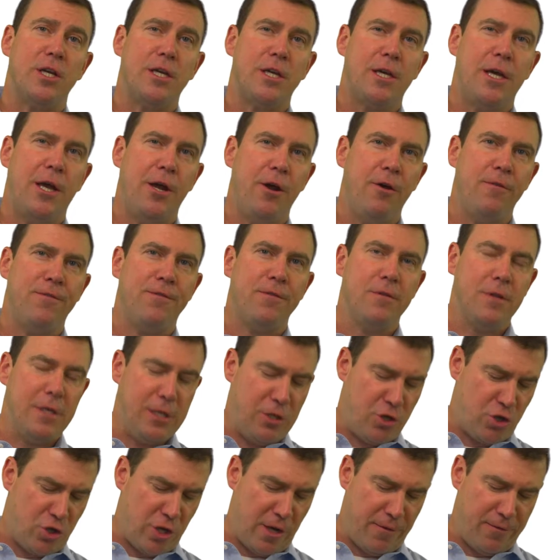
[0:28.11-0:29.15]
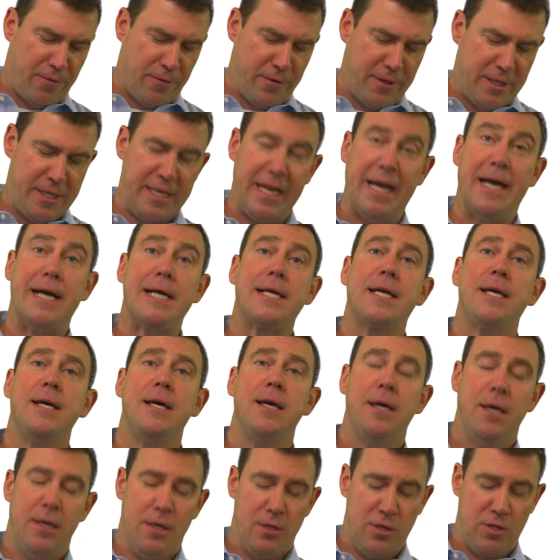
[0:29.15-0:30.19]
Carefully shuffle the deck
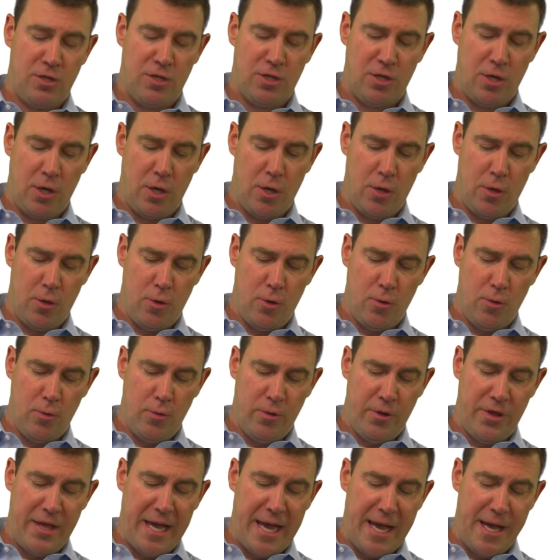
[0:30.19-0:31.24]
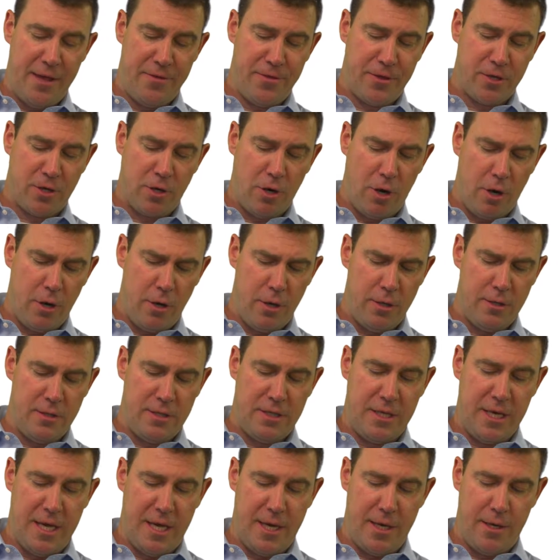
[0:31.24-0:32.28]
so that the cards
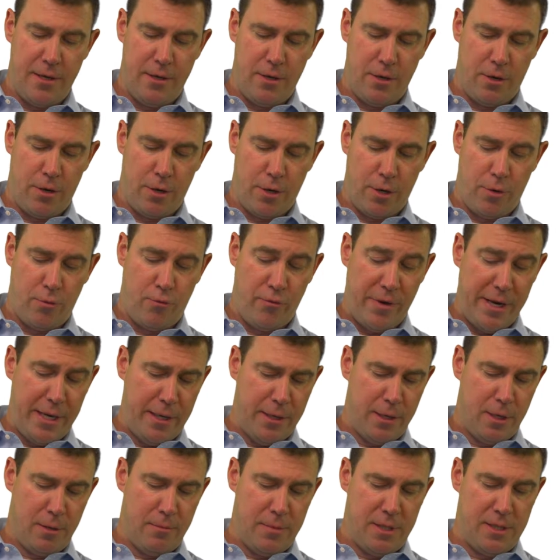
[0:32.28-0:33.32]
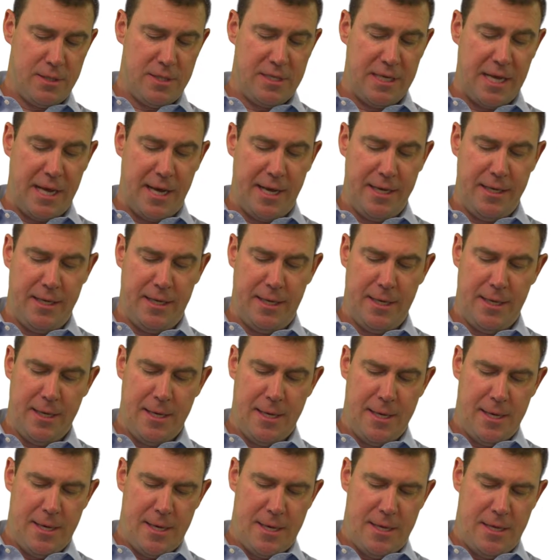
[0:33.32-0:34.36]
then are random inside
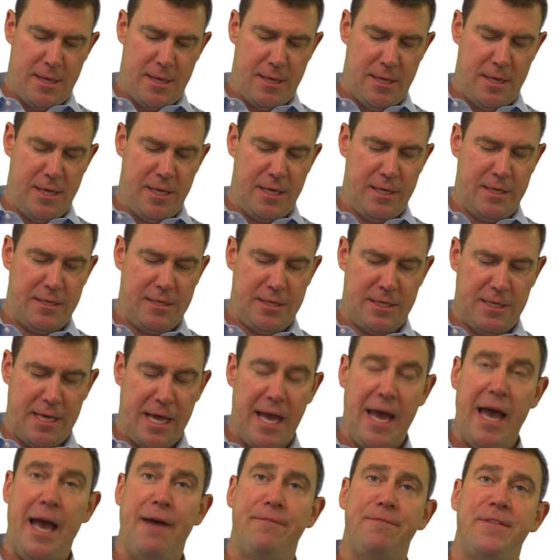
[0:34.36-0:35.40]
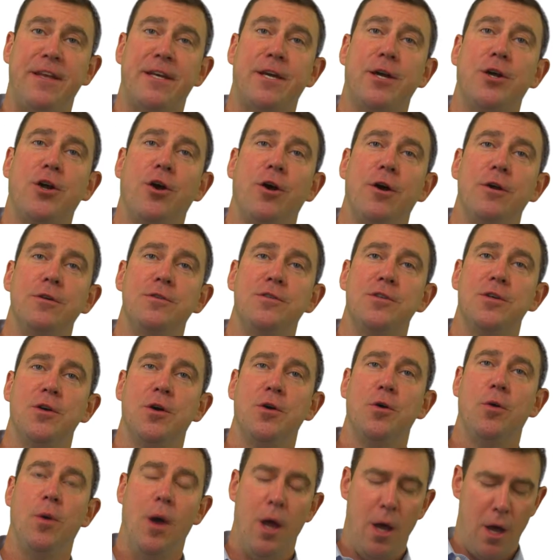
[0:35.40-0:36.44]
this half deck of cards.
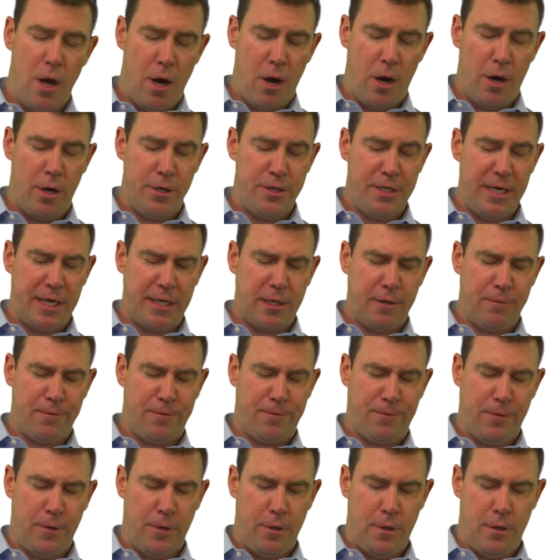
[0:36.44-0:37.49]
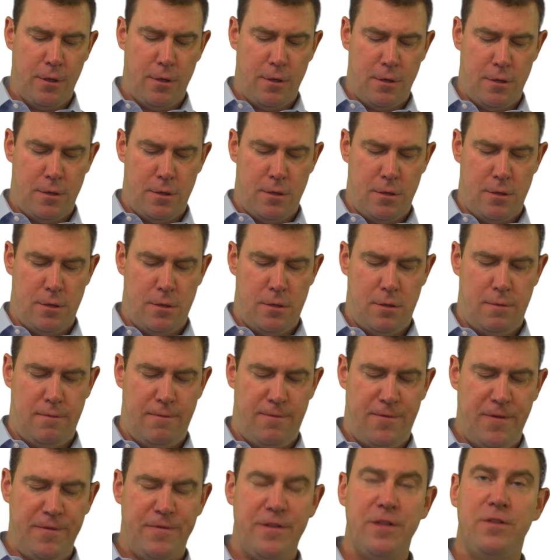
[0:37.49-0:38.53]
So our deck of
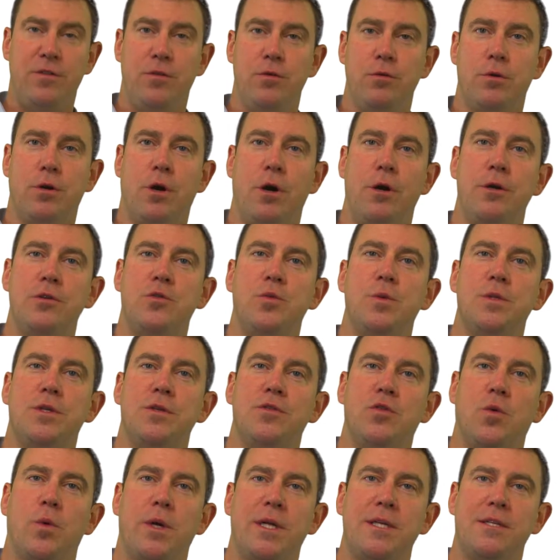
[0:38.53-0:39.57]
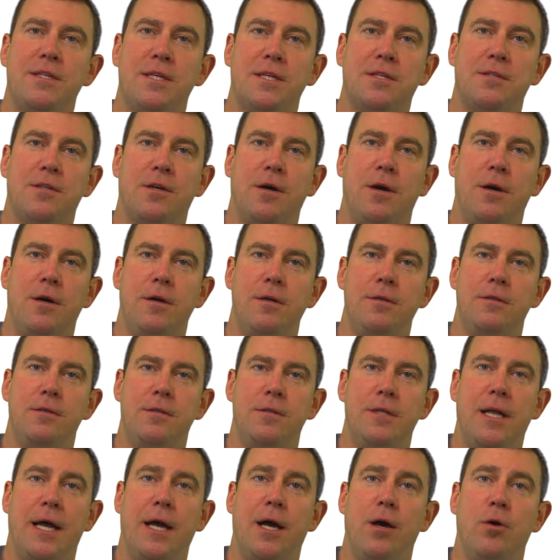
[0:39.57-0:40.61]
52 cards went to 26 cards
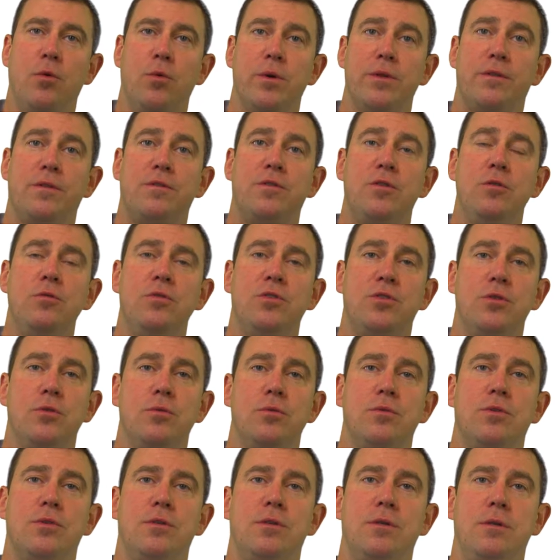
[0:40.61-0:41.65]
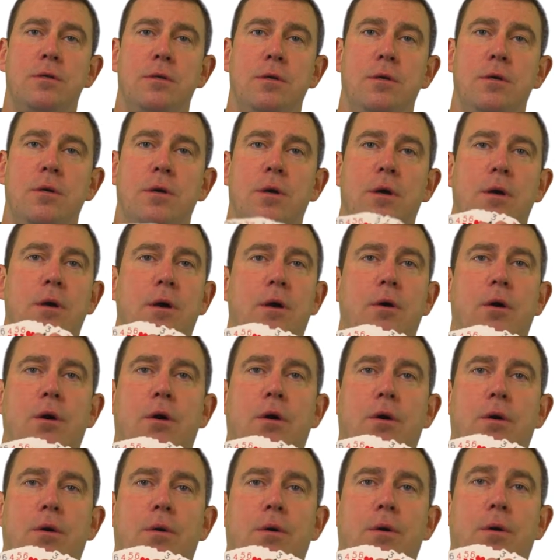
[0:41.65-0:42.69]
now with two suits
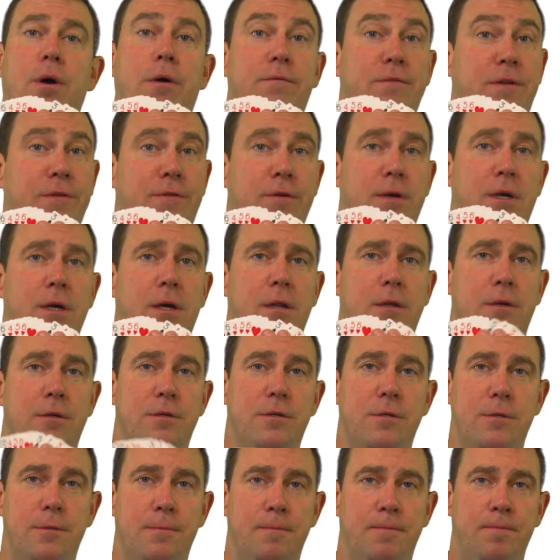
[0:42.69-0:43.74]
of different colors.